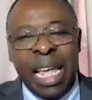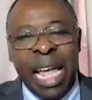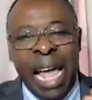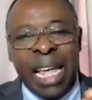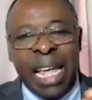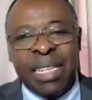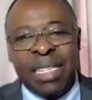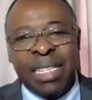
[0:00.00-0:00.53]

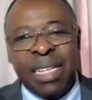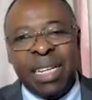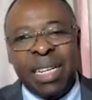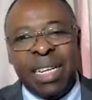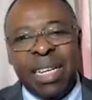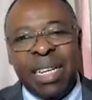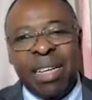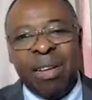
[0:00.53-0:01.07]
and
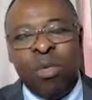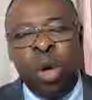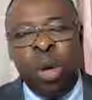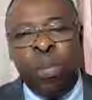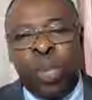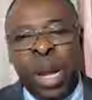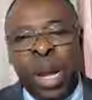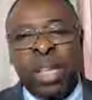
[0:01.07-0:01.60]
we
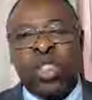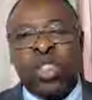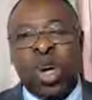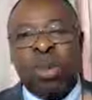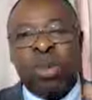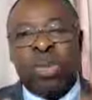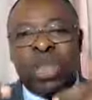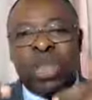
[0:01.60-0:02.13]
bring
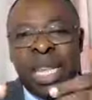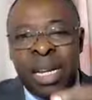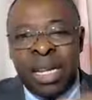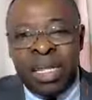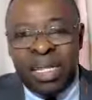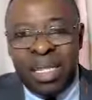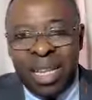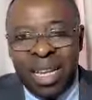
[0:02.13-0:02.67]
some
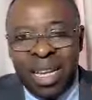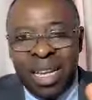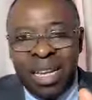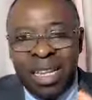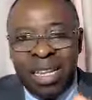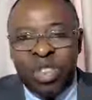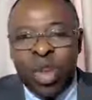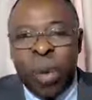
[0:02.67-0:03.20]
things,
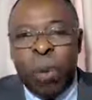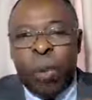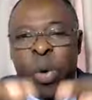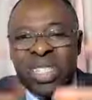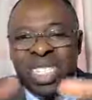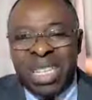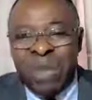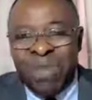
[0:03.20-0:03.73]
some
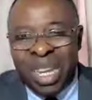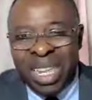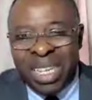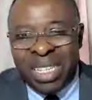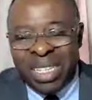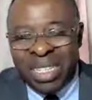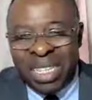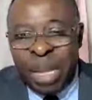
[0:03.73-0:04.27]

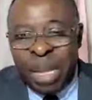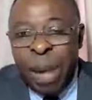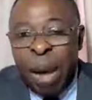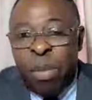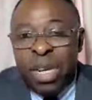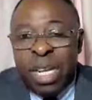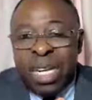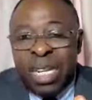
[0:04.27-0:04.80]
possibilities. The
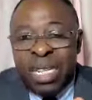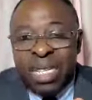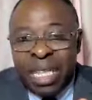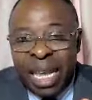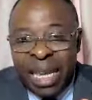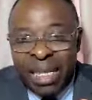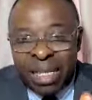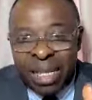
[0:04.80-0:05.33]
Bible didn't
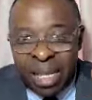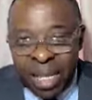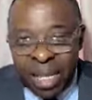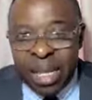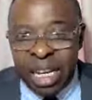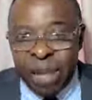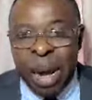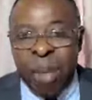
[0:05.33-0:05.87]
say it.
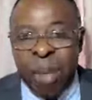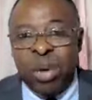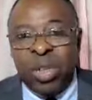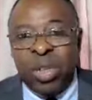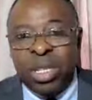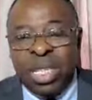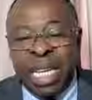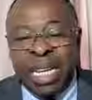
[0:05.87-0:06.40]
The Bible
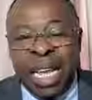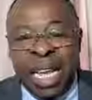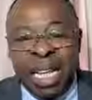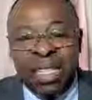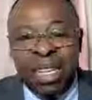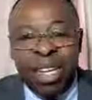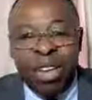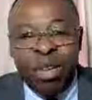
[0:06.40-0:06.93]
just said
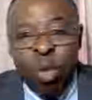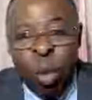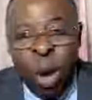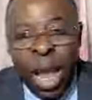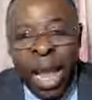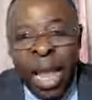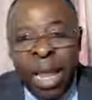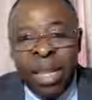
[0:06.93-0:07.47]
that
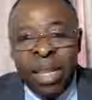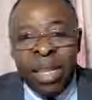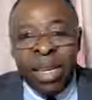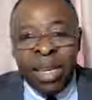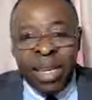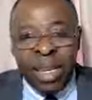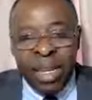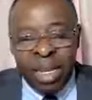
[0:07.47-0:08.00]

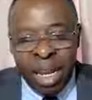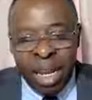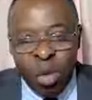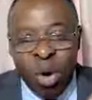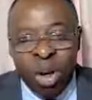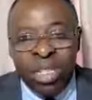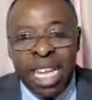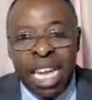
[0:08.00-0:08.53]
when they
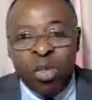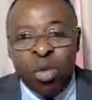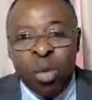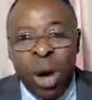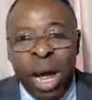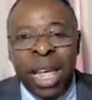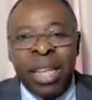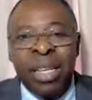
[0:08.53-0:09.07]
wanted
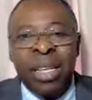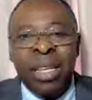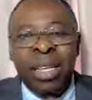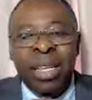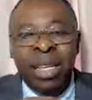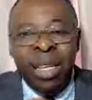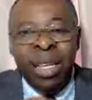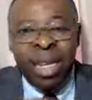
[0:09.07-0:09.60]
wine,
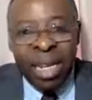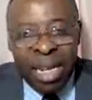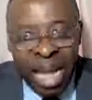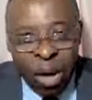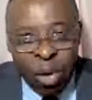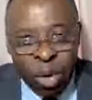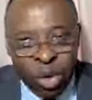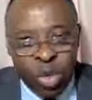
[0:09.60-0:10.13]

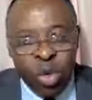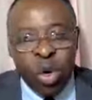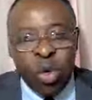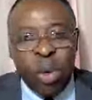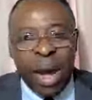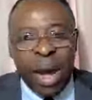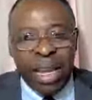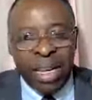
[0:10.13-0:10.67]
there was no
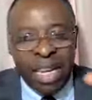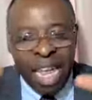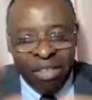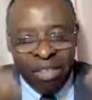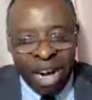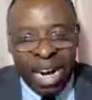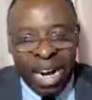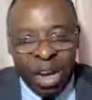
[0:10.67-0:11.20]
wine. They
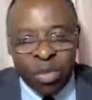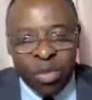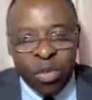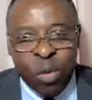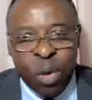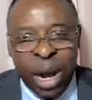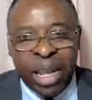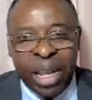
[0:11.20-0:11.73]
have run out
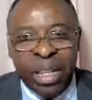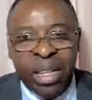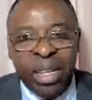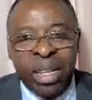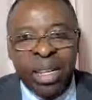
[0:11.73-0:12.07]
of wine.